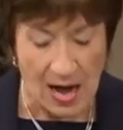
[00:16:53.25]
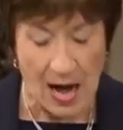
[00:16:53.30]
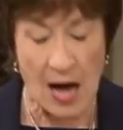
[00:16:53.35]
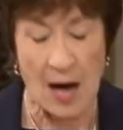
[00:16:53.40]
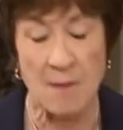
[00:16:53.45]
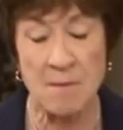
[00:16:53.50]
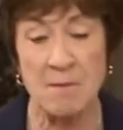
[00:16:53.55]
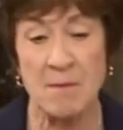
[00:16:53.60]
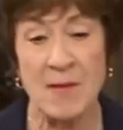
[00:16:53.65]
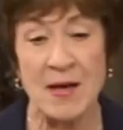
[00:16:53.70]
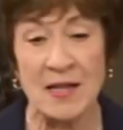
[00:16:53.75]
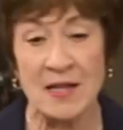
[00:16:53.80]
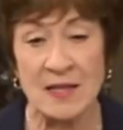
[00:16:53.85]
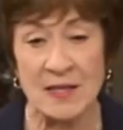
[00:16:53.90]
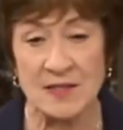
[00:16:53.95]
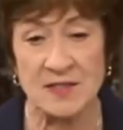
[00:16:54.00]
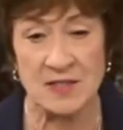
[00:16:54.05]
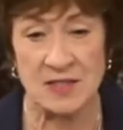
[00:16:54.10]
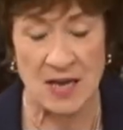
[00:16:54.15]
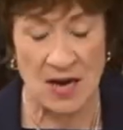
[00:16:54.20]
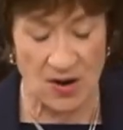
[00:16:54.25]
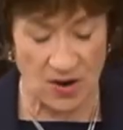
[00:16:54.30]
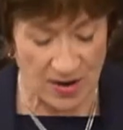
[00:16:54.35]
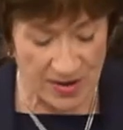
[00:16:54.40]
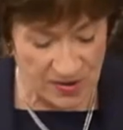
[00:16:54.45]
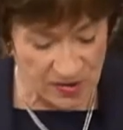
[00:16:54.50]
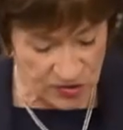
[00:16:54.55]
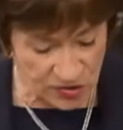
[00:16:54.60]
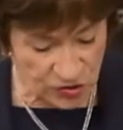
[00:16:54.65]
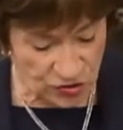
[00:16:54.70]
A
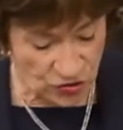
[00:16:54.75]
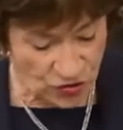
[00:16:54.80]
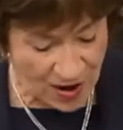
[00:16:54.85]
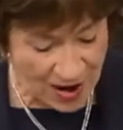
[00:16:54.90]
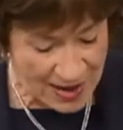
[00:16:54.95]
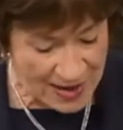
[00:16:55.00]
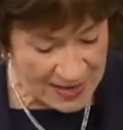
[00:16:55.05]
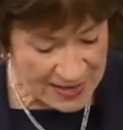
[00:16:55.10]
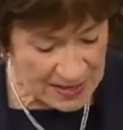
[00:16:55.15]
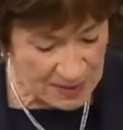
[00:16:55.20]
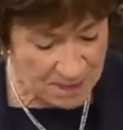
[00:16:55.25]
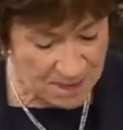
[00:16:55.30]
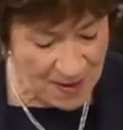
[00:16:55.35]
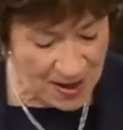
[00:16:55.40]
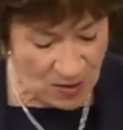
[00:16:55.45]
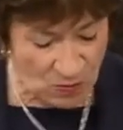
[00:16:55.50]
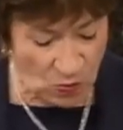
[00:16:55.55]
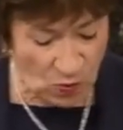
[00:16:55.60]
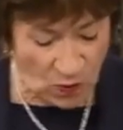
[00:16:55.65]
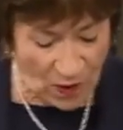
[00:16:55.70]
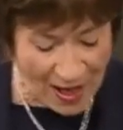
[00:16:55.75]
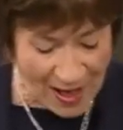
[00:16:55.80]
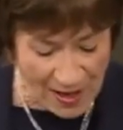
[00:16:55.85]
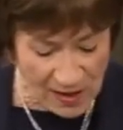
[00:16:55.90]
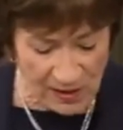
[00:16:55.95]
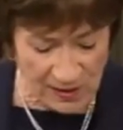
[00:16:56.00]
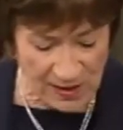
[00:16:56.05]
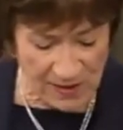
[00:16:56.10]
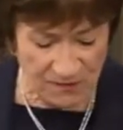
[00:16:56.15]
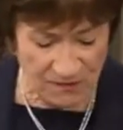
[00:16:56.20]
military strike may
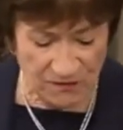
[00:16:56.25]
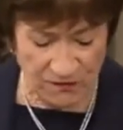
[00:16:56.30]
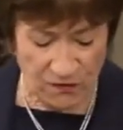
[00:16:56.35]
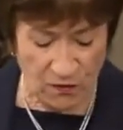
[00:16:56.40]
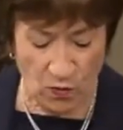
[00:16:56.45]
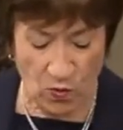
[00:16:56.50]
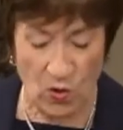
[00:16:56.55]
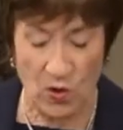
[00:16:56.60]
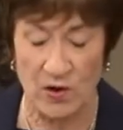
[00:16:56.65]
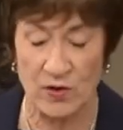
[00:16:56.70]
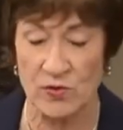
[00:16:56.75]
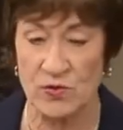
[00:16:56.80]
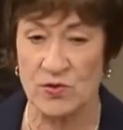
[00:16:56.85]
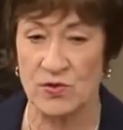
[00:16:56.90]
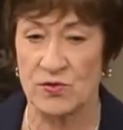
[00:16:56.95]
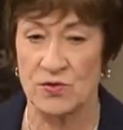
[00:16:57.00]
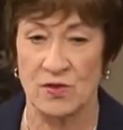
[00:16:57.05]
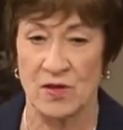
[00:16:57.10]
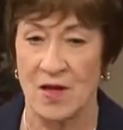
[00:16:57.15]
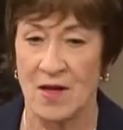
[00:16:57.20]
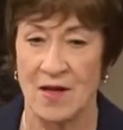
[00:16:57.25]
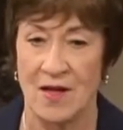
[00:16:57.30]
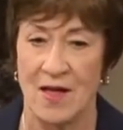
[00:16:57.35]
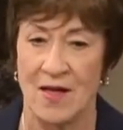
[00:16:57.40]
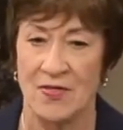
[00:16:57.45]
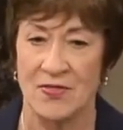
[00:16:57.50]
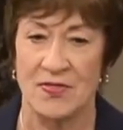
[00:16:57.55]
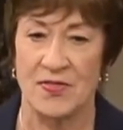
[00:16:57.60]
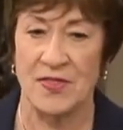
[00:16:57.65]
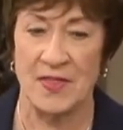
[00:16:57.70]
well enforce
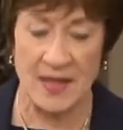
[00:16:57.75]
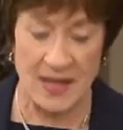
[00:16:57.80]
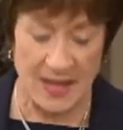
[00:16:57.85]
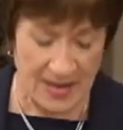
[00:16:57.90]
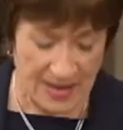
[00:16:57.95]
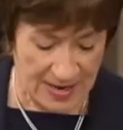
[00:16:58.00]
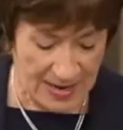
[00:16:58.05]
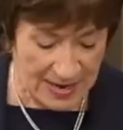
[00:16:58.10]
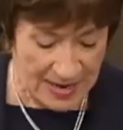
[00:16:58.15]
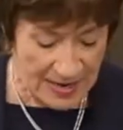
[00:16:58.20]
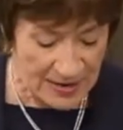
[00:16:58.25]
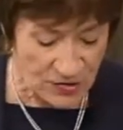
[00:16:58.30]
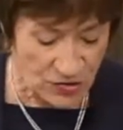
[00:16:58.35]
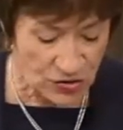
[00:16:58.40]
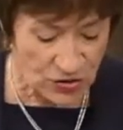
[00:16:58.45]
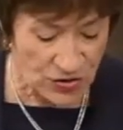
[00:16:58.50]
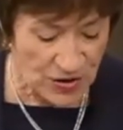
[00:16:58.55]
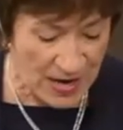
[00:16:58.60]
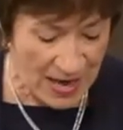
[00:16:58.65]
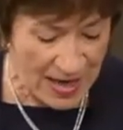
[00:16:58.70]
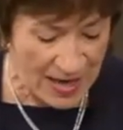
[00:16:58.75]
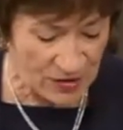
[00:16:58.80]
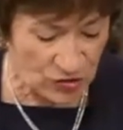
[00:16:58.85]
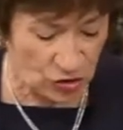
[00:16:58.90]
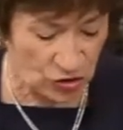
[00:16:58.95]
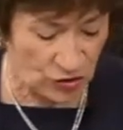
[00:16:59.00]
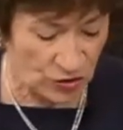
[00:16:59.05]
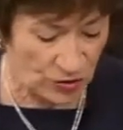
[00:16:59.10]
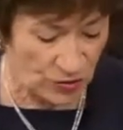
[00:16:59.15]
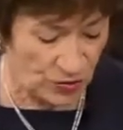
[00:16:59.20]
the
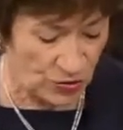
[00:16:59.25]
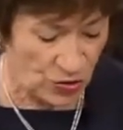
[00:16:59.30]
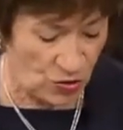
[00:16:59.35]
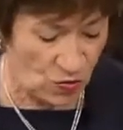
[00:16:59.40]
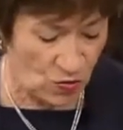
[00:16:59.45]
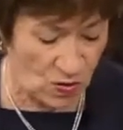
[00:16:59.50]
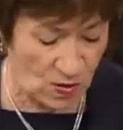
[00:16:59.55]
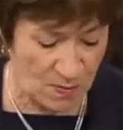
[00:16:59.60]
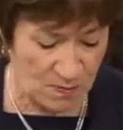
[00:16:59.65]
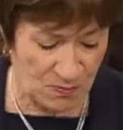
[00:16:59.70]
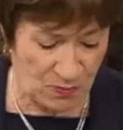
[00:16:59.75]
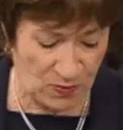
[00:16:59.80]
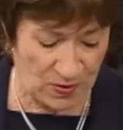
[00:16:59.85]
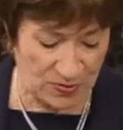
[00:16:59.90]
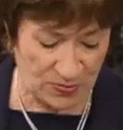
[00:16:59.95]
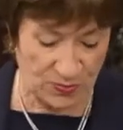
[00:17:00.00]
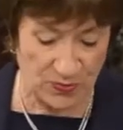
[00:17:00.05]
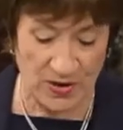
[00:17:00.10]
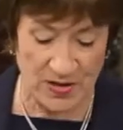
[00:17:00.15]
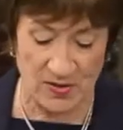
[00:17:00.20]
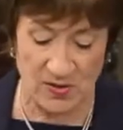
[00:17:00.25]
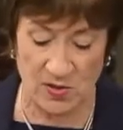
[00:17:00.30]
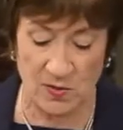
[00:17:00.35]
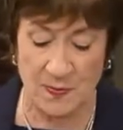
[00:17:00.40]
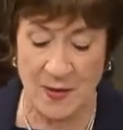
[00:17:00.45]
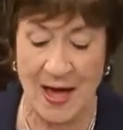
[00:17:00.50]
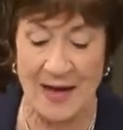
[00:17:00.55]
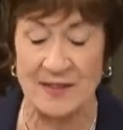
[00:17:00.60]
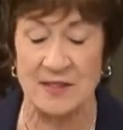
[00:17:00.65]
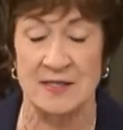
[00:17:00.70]
international norm with
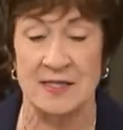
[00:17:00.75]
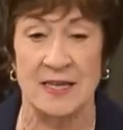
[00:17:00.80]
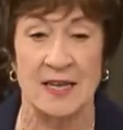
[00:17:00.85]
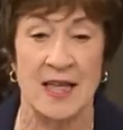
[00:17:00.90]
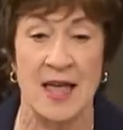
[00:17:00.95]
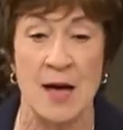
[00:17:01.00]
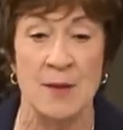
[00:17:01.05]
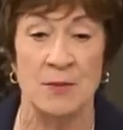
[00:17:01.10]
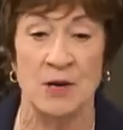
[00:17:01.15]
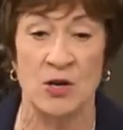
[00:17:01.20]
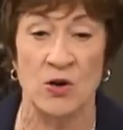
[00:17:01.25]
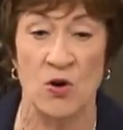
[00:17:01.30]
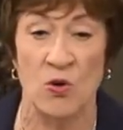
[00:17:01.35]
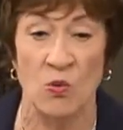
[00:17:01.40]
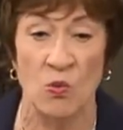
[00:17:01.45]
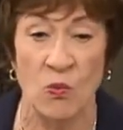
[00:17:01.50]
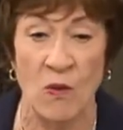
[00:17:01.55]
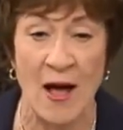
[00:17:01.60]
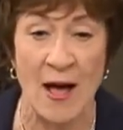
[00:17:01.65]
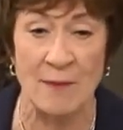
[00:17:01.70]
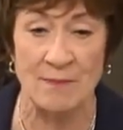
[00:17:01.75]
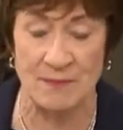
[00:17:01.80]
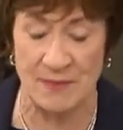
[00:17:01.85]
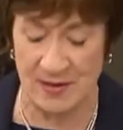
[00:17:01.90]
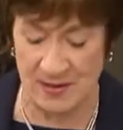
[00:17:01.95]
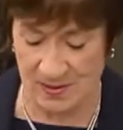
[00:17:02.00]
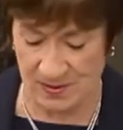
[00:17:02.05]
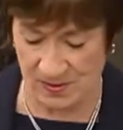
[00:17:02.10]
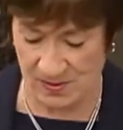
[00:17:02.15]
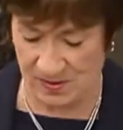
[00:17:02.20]
respect to chemical
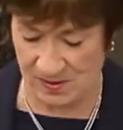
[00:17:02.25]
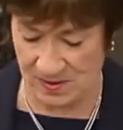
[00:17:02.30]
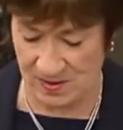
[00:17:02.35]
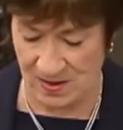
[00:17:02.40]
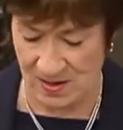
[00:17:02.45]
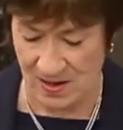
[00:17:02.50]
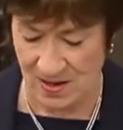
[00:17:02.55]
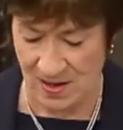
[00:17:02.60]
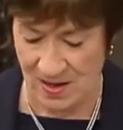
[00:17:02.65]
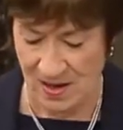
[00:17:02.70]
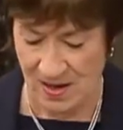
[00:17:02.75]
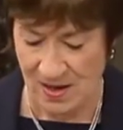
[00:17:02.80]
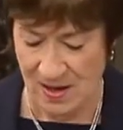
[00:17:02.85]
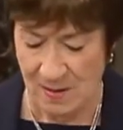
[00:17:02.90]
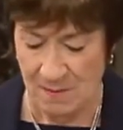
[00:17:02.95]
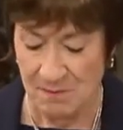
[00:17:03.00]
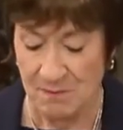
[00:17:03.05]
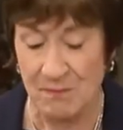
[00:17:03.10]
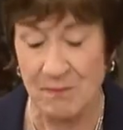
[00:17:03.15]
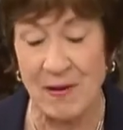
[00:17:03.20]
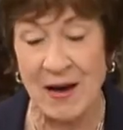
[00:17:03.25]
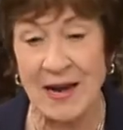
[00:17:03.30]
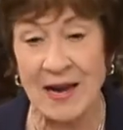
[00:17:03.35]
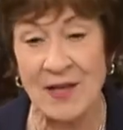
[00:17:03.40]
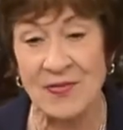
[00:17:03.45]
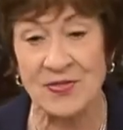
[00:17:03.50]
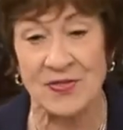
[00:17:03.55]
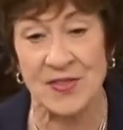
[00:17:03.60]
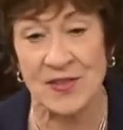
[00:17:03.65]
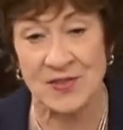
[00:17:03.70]
weapons, but
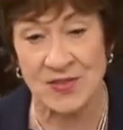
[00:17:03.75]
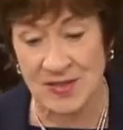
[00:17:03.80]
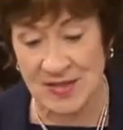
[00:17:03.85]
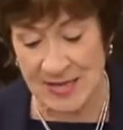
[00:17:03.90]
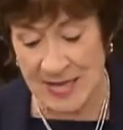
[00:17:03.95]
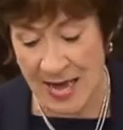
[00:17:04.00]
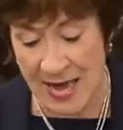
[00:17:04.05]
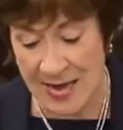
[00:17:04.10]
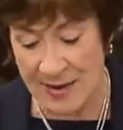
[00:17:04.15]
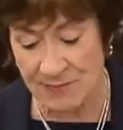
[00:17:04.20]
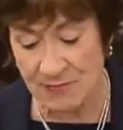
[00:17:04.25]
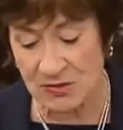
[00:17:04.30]
at the same